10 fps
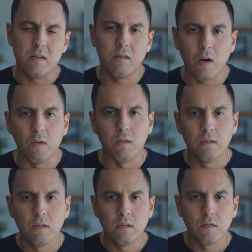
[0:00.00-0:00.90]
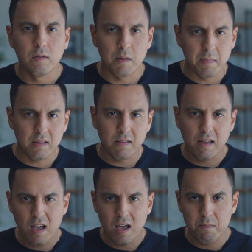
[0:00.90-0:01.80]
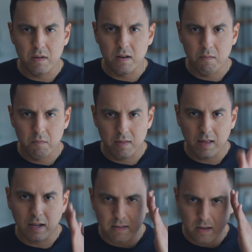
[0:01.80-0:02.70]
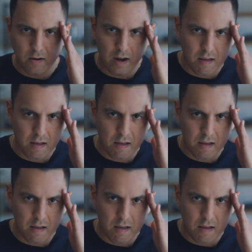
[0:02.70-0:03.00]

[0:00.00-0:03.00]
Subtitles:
No, you gotta make this a habit. I'm gonna stick into your